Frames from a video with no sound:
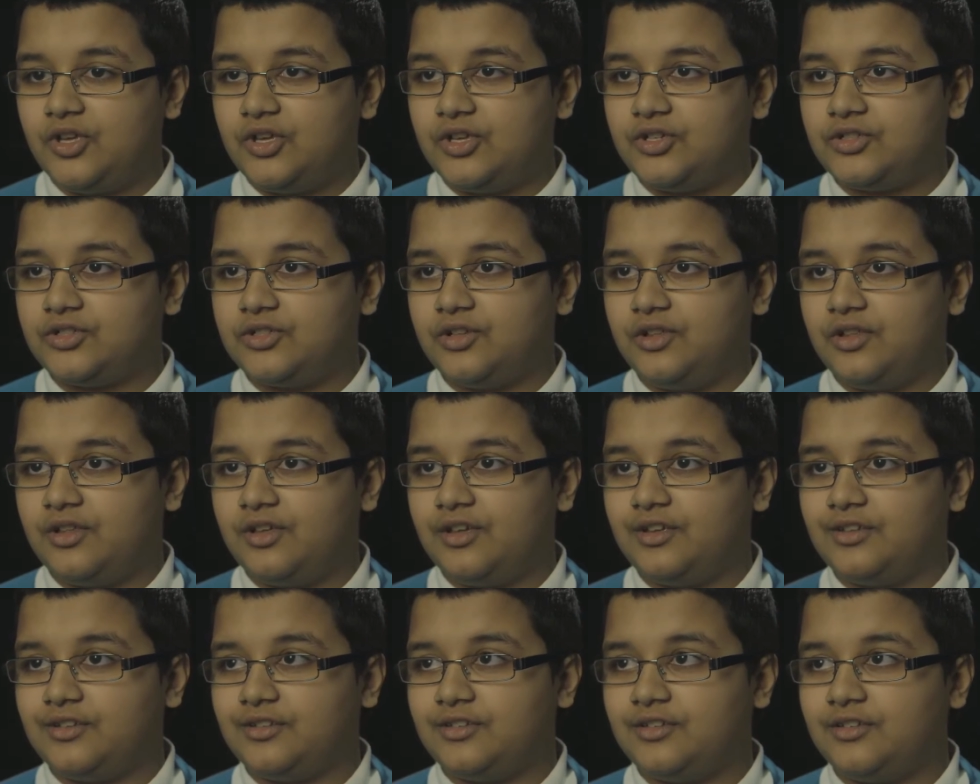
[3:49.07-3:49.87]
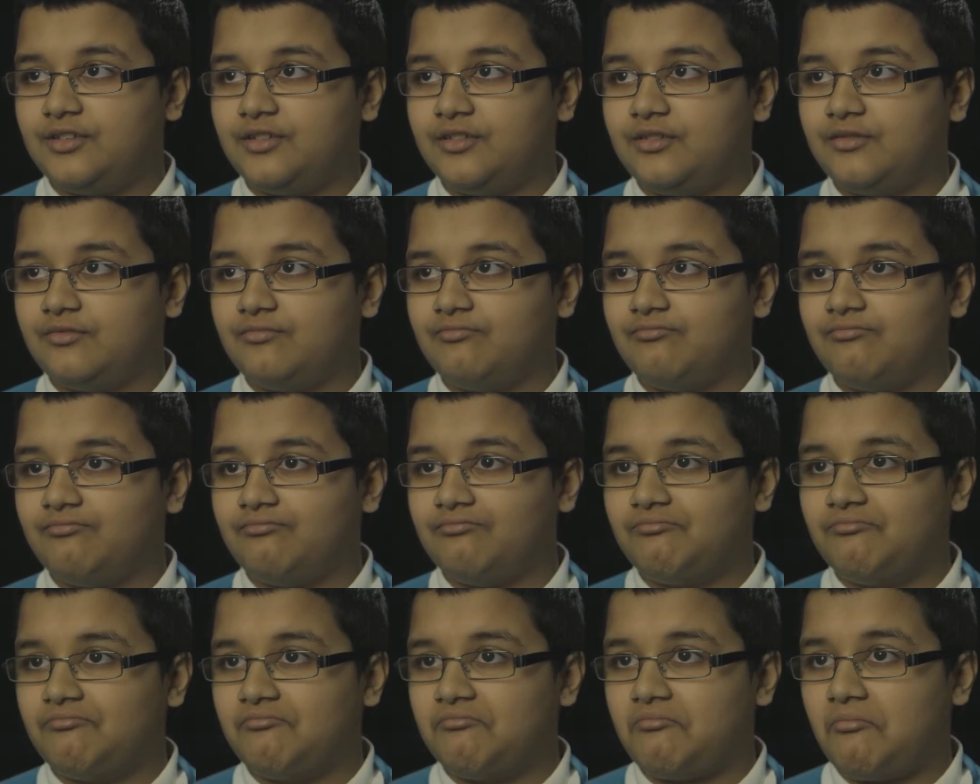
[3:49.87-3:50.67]
So there's
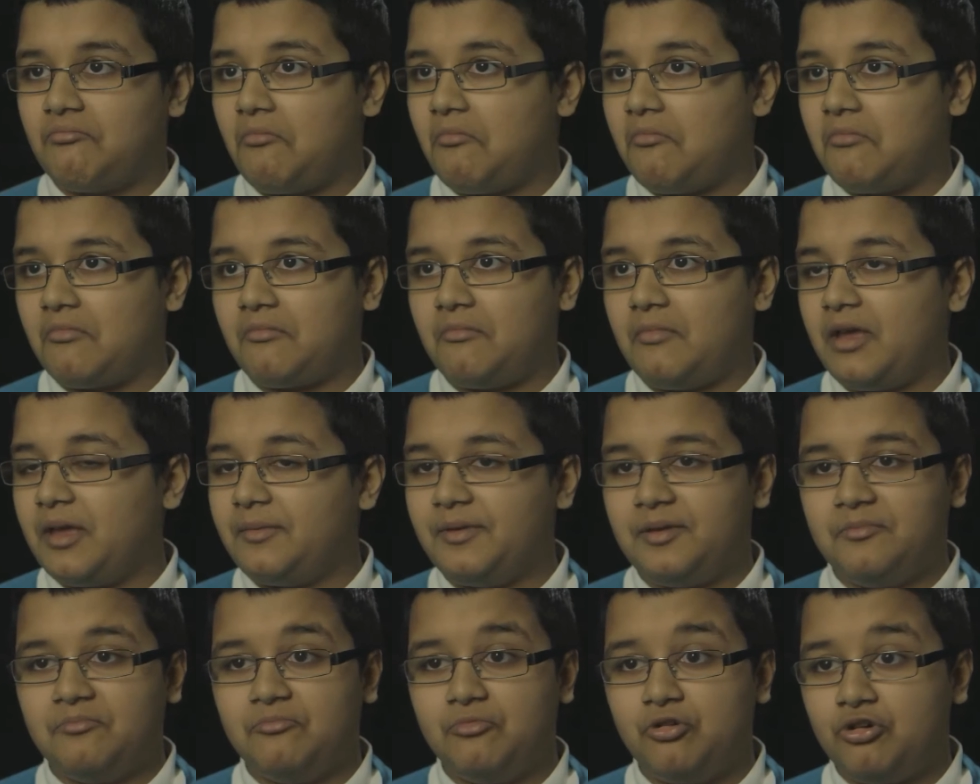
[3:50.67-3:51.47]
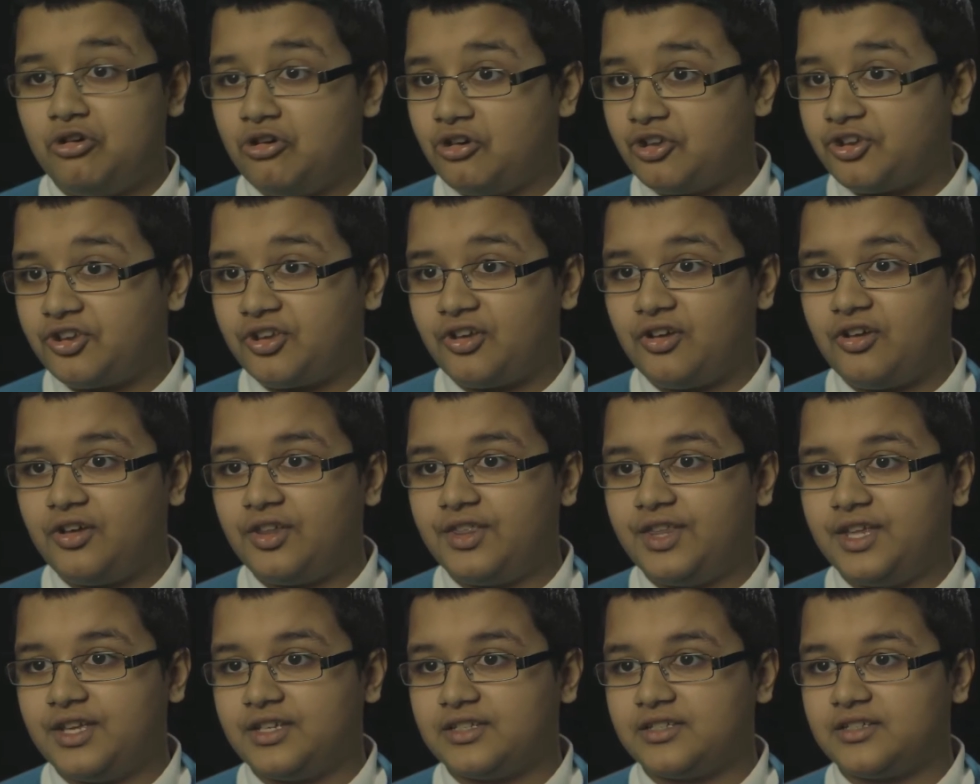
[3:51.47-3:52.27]
maybe murder,
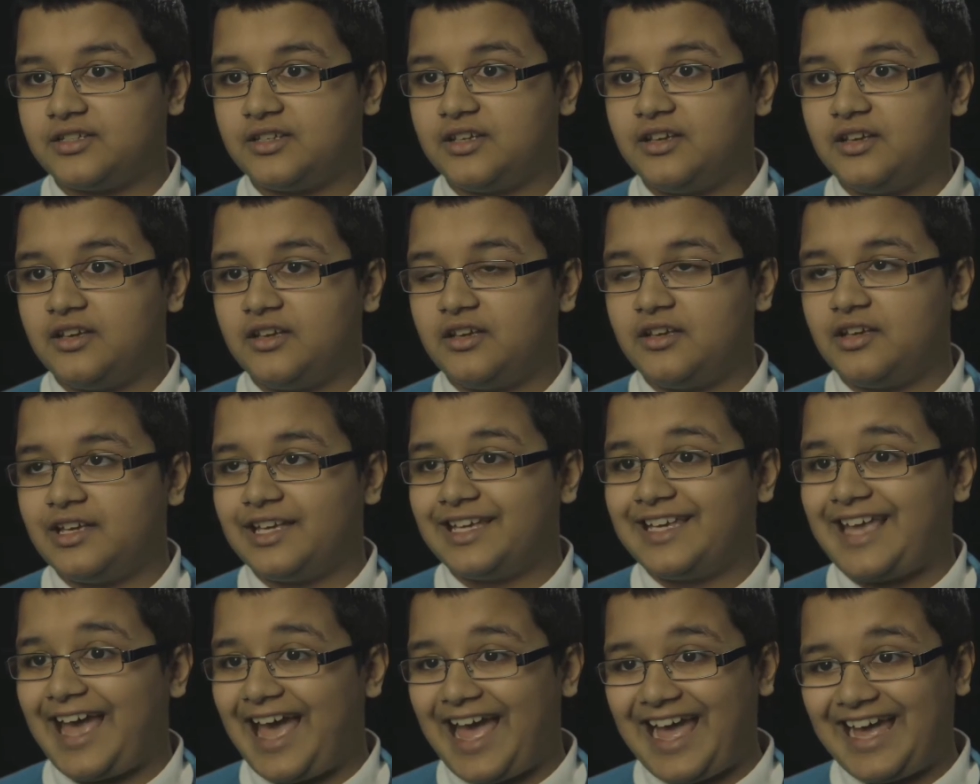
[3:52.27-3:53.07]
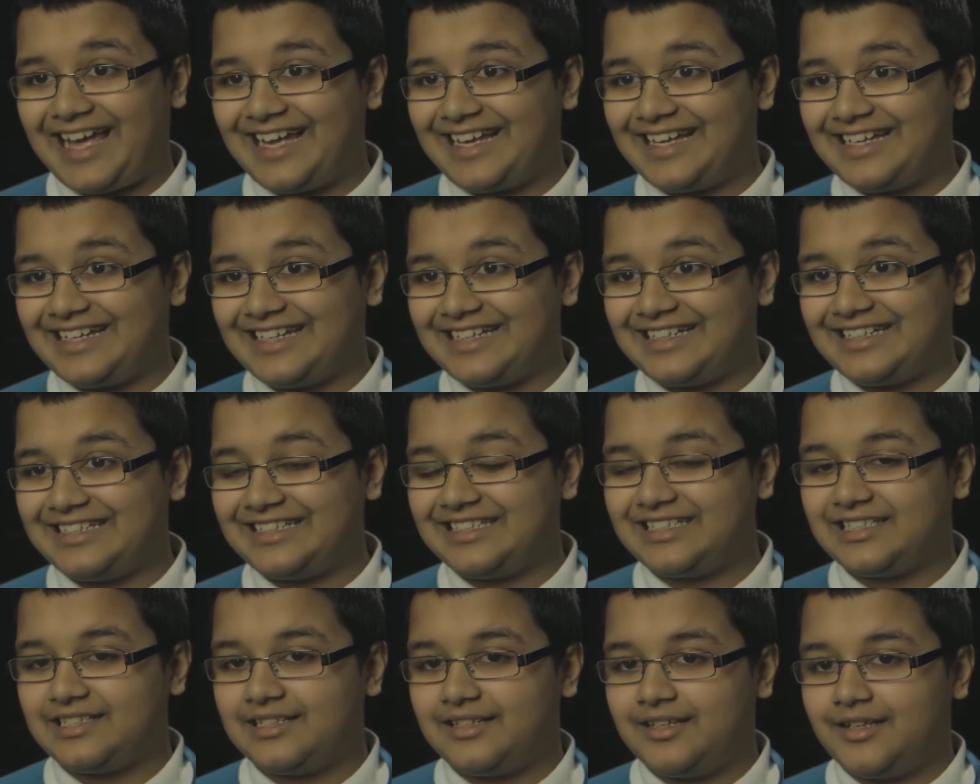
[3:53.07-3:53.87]
there's
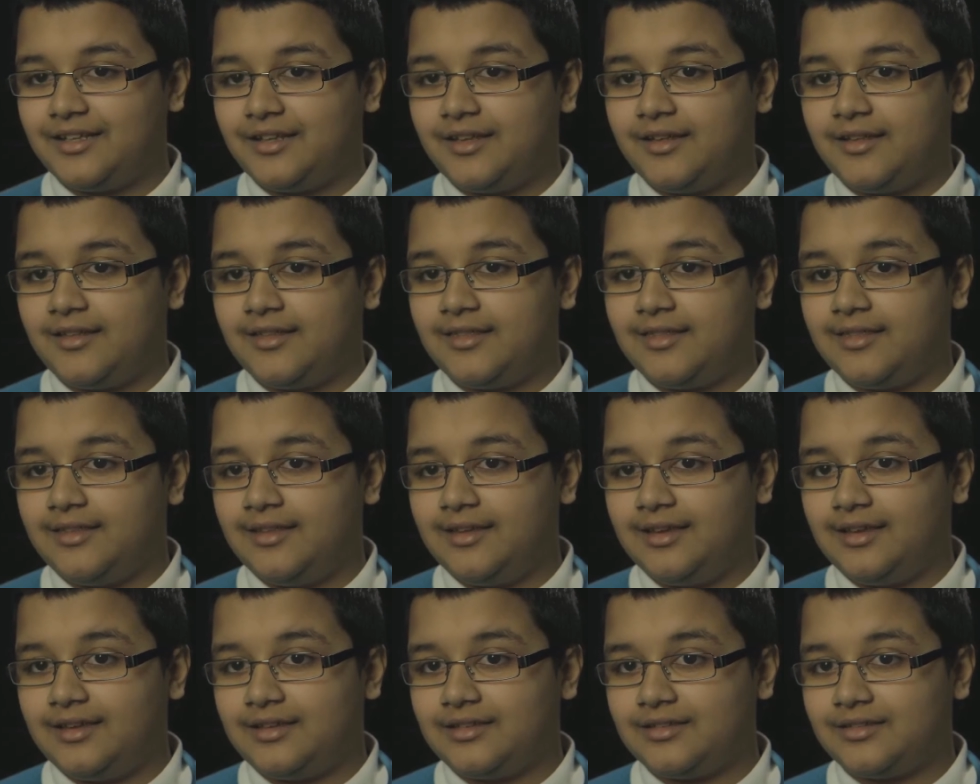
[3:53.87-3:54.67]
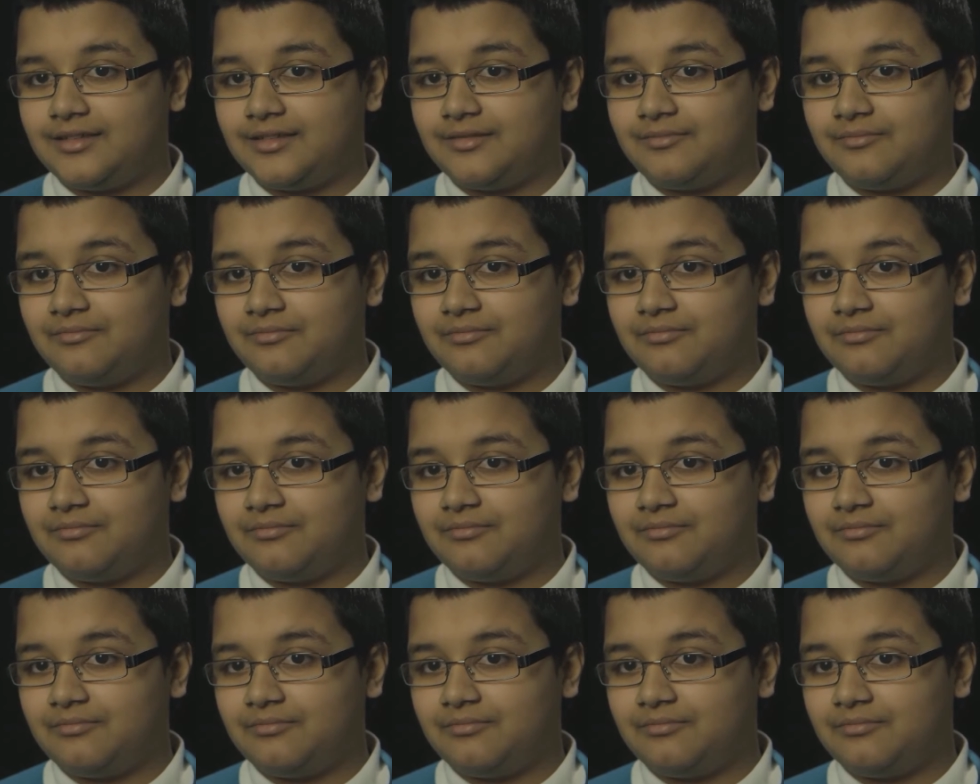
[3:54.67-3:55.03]
gangs, there's,